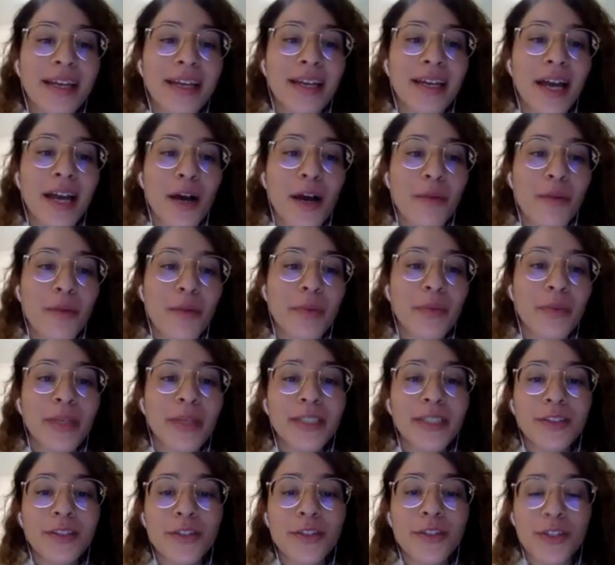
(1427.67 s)

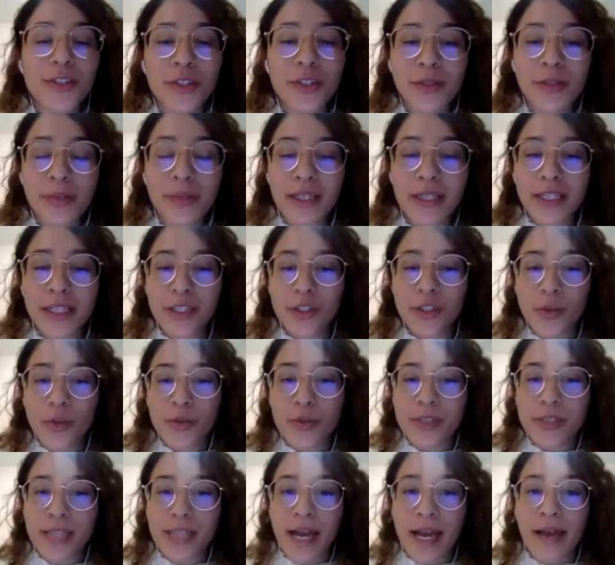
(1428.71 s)
Research generally
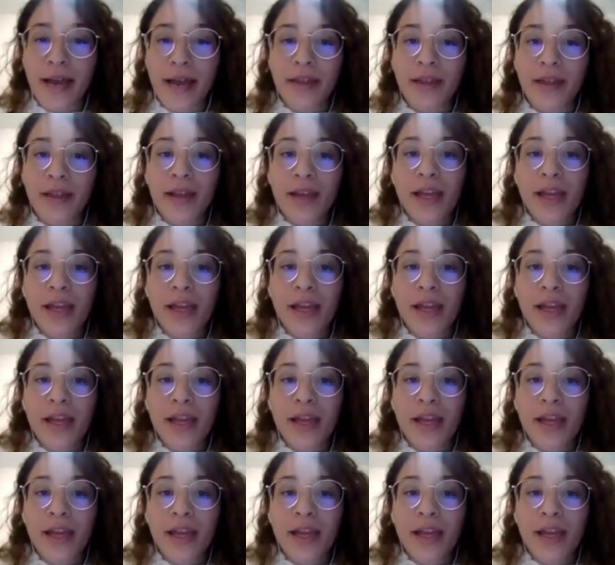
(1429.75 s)
shows that